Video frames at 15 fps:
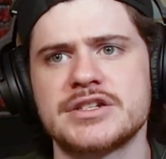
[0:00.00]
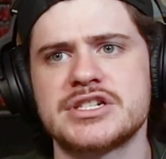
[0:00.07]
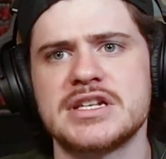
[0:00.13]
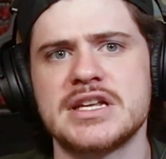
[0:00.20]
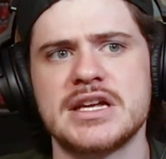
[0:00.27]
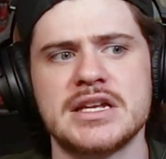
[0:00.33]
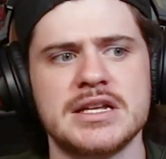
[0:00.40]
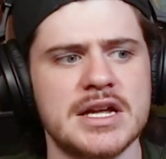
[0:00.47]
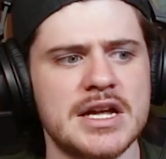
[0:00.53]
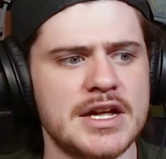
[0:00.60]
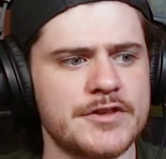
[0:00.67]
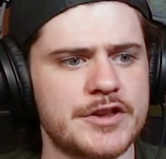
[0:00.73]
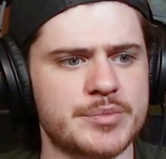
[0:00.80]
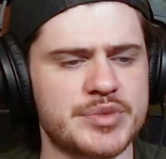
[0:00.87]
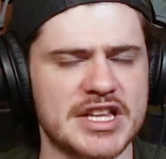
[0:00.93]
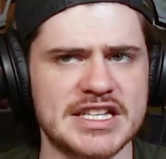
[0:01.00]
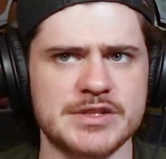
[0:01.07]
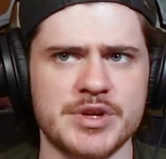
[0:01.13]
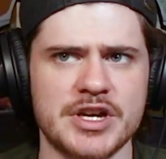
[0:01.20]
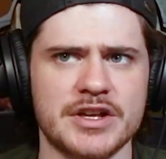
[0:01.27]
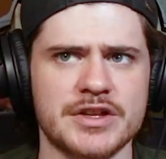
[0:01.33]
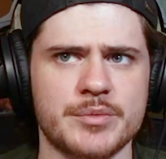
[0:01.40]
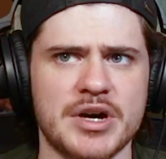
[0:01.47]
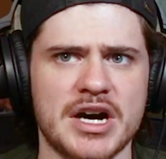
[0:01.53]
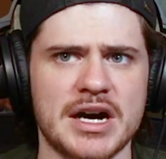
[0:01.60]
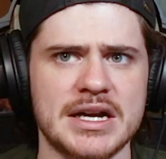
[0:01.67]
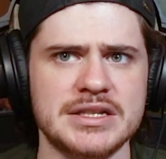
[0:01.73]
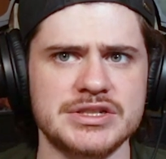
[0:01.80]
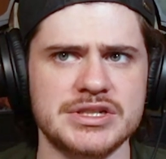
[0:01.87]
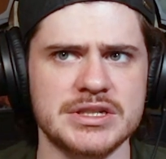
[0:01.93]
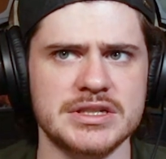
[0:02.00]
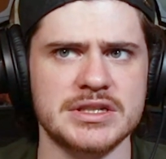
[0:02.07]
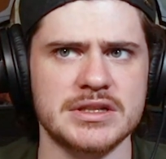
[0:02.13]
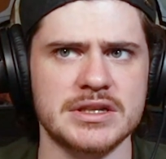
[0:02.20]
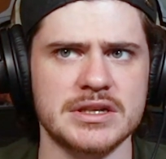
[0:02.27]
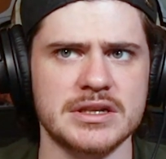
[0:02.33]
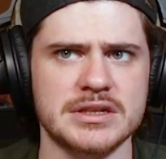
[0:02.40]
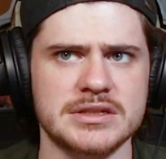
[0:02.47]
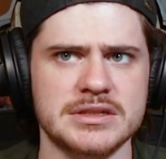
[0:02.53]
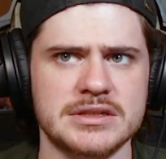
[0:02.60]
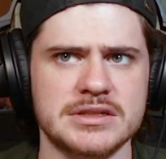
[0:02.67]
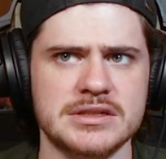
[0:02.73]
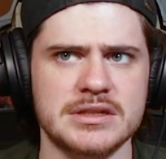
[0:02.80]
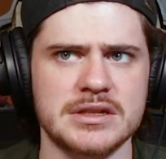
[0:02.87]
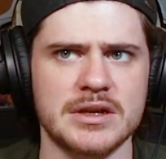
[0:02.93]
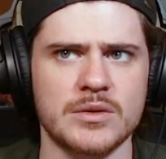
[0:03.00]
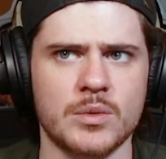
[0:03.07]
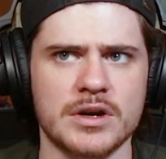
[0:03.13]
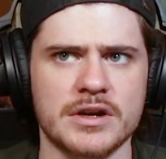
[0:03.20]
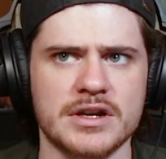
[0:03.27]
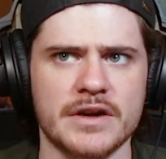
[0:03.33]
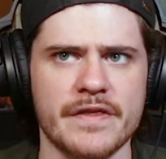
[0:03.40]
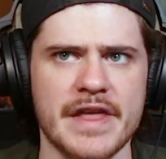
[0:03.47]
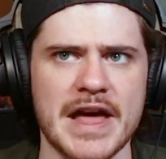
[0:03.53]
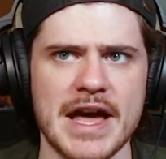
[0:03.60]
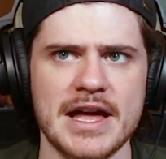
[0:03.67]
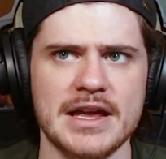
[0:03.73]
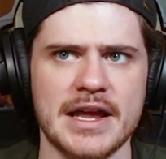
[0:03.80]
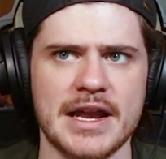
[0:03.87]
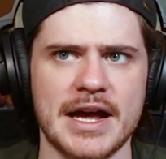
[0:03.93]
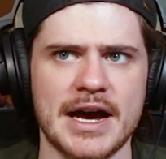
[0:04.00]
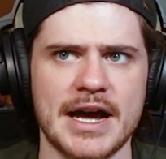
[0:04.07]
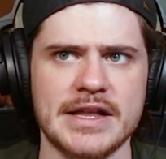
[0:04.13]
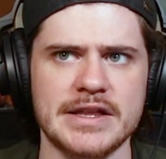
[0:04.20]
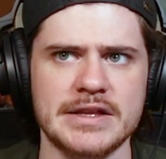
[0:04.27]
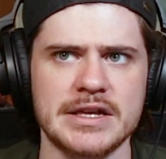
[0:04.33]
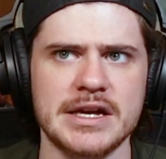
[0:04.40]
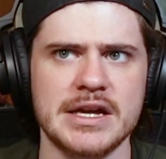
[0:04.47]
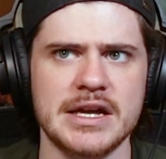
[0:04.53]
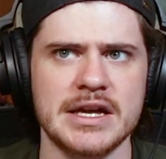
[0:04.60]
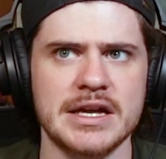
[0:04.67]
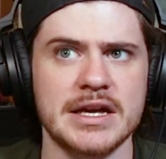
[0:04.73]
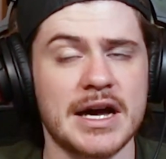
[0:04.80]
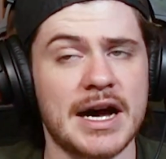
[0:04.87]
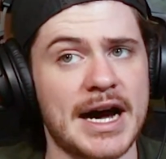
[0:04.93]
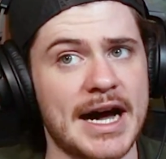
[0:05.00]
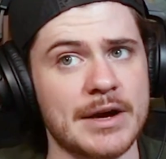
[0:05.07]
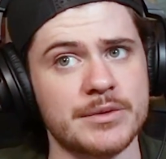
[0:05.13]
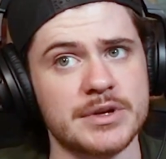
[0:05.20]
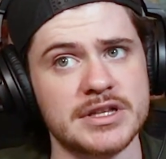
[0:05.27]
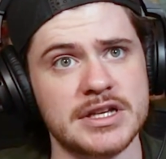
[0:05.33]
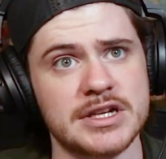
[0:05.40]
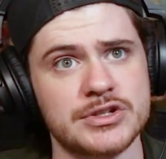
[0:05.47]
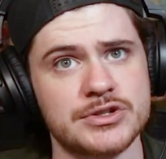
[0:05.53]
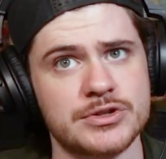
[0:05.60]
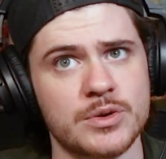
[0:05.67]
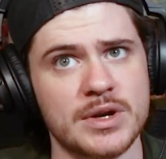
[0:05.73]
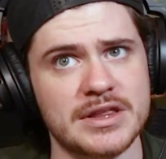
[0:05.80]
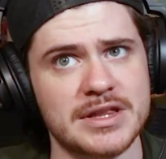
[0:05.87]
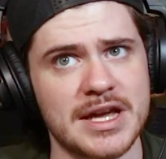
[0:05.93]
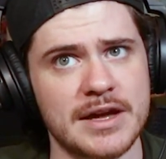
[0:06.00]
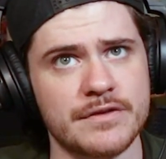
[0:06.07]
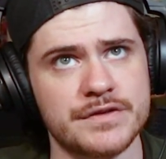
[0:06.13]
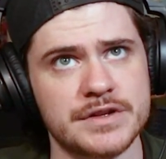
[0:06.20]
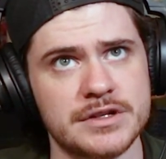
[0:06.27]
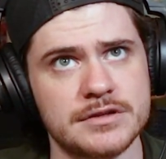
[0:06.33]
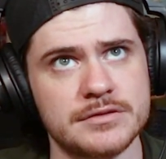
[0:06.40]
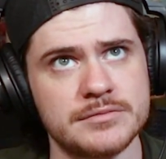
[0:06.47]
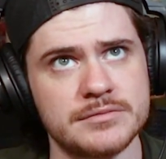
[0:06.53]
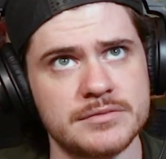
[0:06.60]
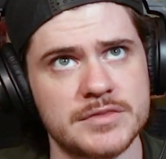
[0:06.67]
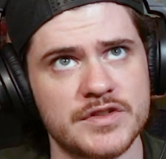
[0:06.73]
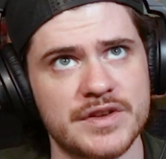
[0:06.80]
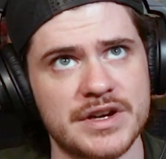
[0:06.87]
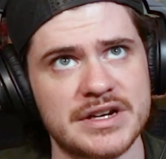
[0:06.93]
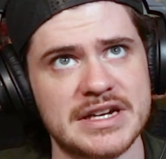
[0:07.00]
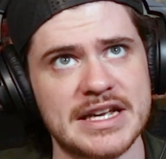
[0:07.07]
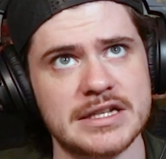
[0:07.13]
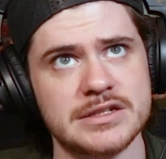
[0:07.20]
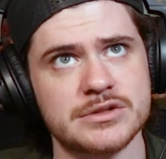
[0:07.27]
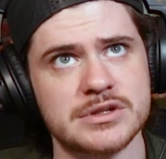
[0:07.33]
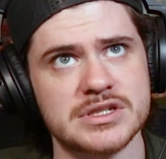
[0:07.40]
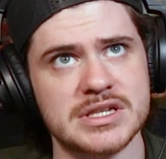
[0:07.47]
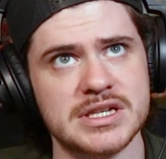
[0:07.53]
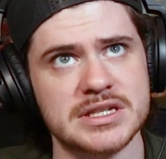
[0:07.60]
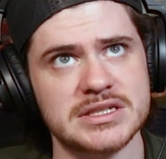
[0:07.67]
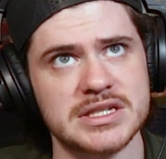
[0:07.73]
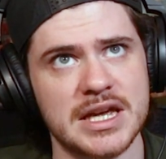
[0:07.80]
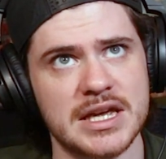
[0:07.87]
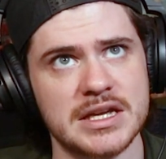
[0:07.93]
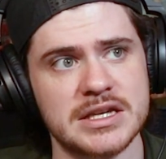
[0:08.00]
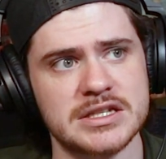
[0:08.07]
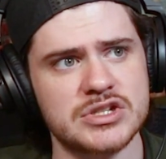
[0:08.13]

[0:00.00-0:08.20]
She did The Place Beyond the Pines. She did the work on that, and I really enjoyed that film. Very interesting take.